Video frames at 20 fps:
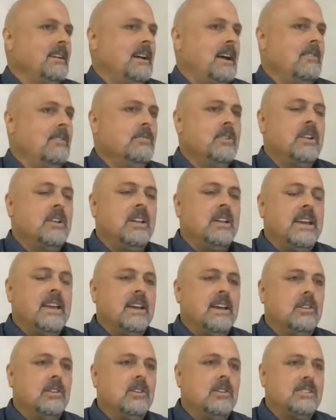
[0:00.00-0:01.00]
I really
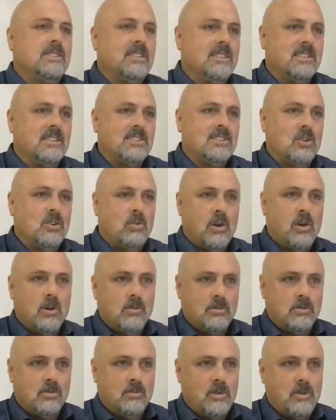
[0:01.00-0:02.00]
uh, look to this
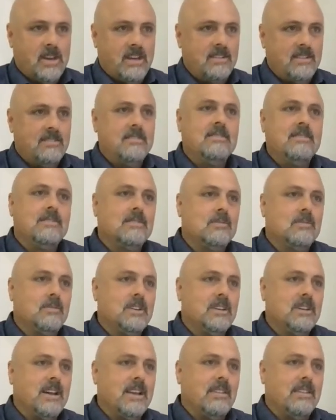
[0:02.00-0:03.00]
quote when
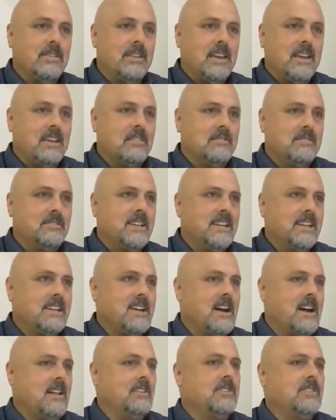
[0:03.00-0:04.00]
when I think of
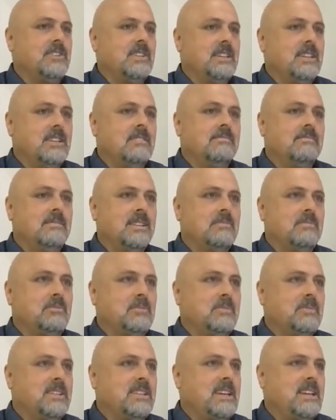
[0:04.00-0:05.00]
technology
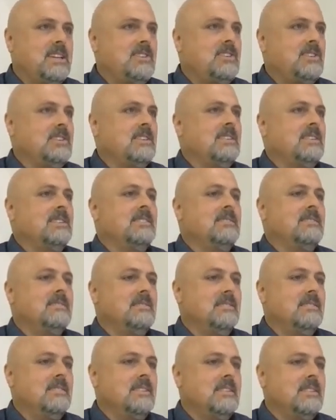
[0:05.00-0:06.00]
implementation,
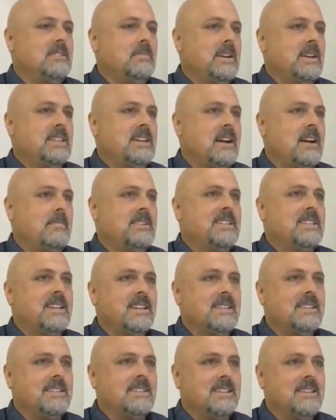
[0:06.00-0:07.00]
and it's by Thomas
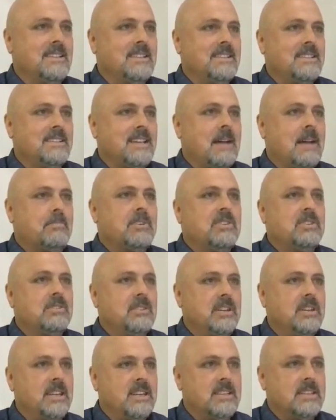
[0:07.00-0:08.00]
Edison, and it says,
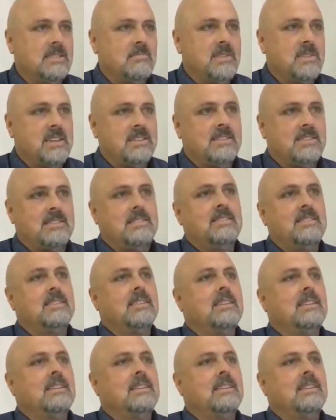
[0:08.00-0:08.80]
"Opportunity is missed